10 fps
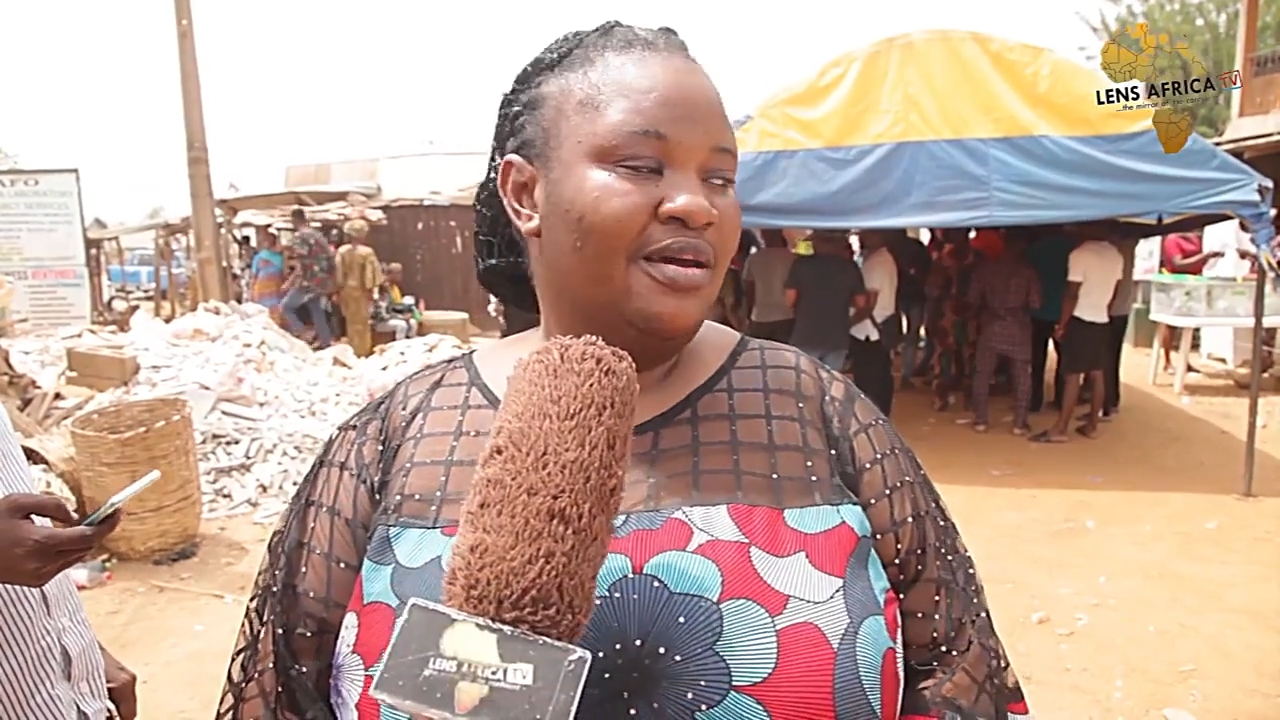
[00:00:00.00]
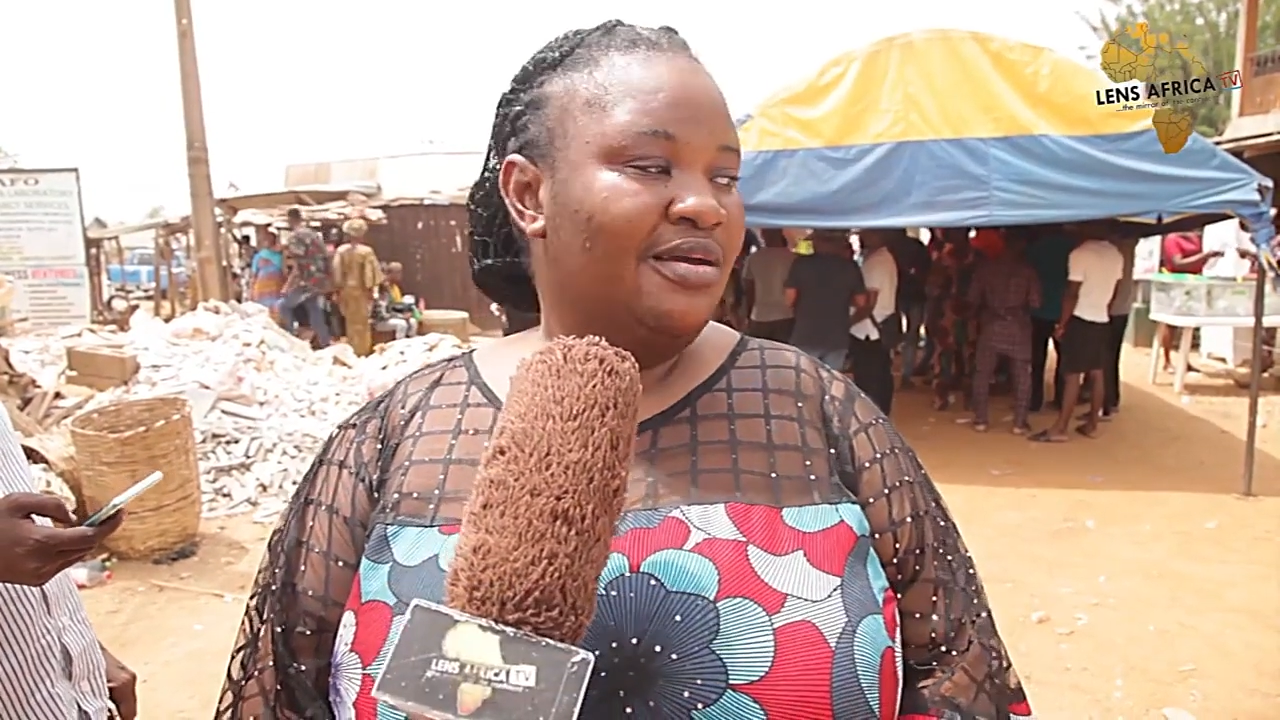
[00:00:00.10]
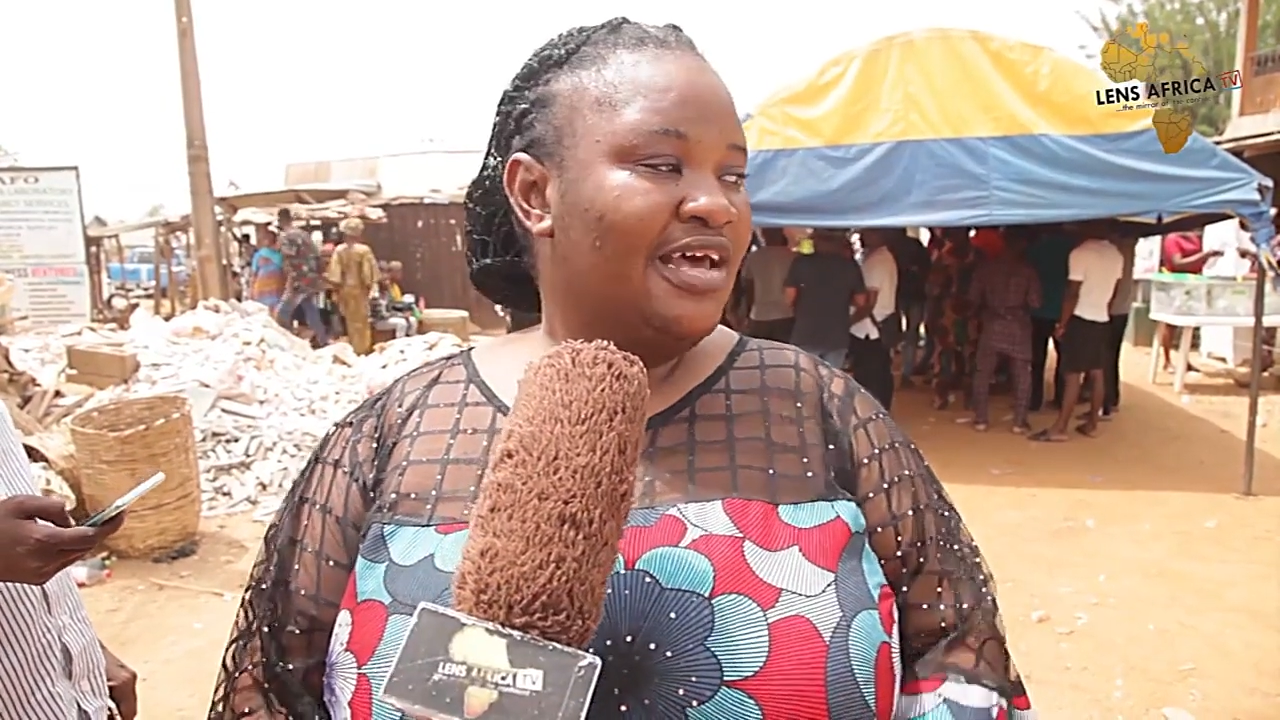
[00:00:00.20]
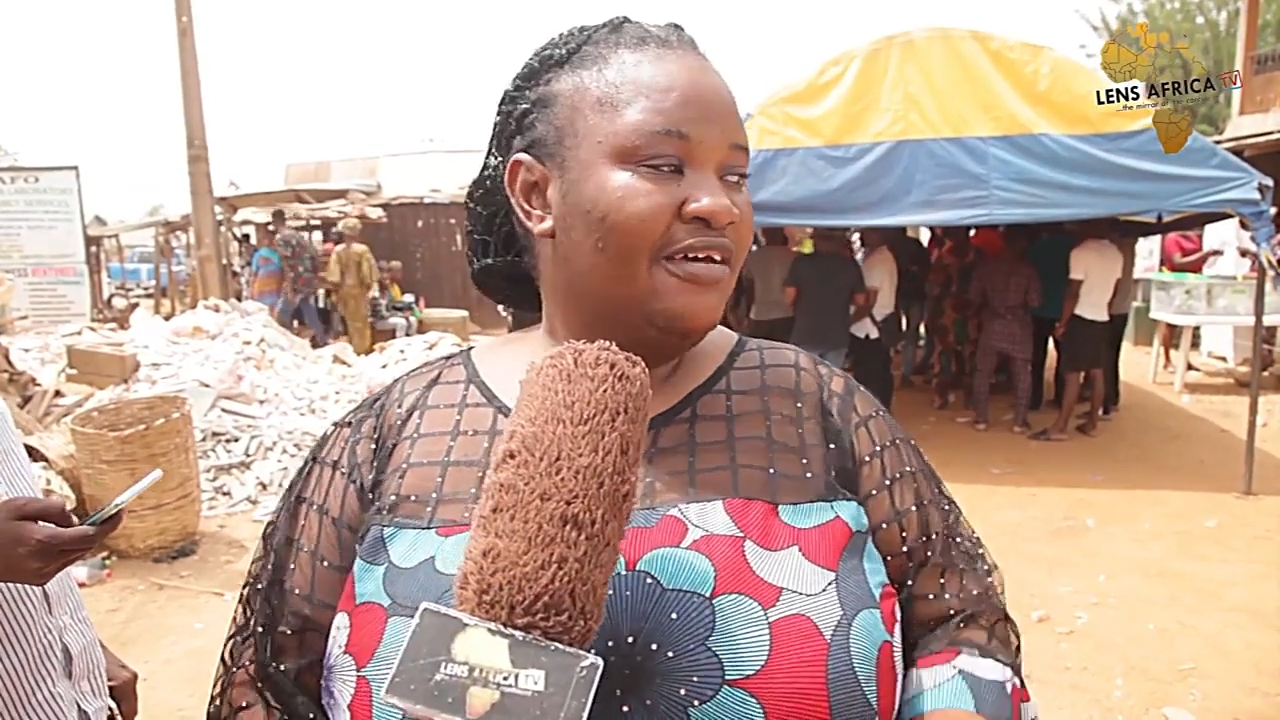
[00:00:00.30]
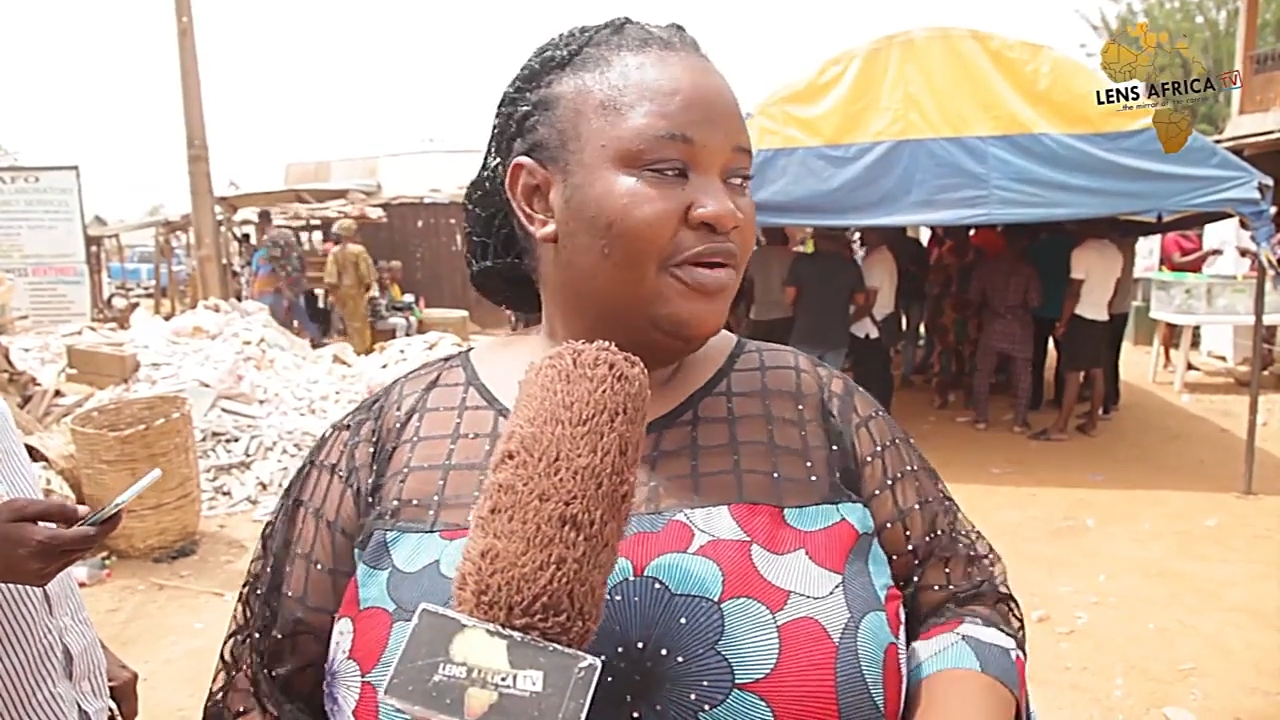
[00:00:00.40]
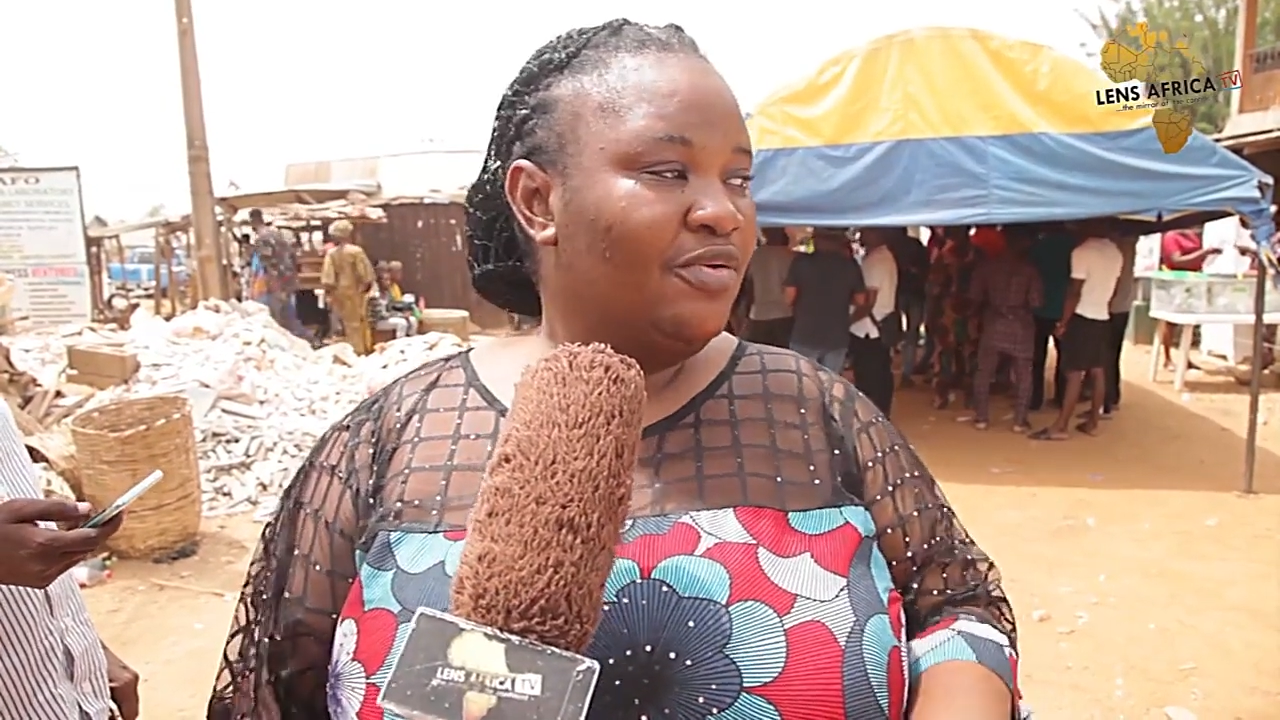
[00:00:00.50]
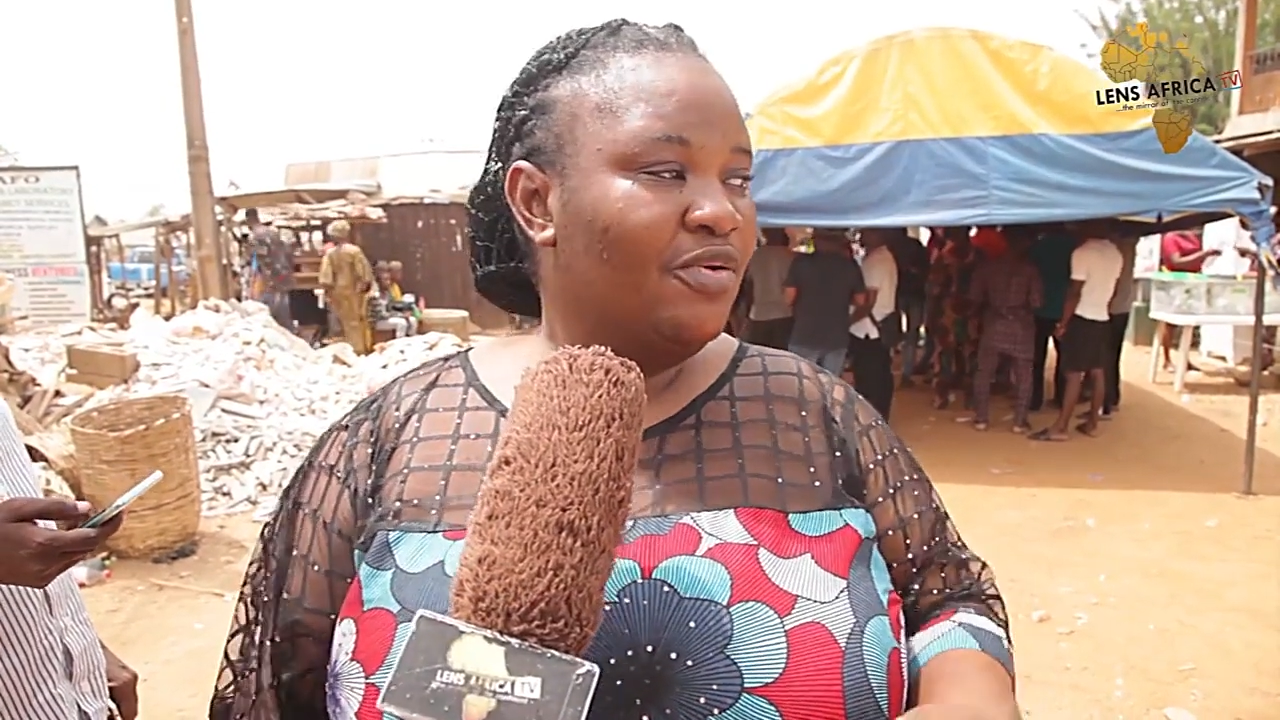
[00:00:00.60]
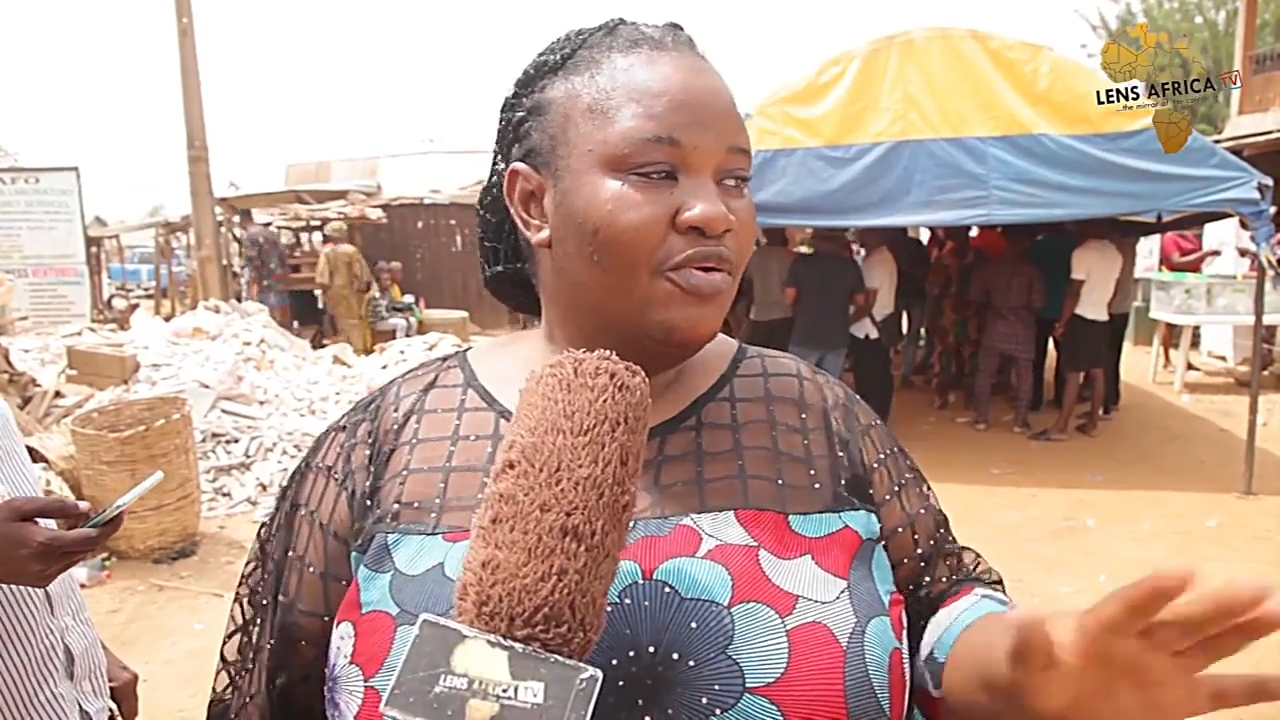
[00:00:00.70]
There have been no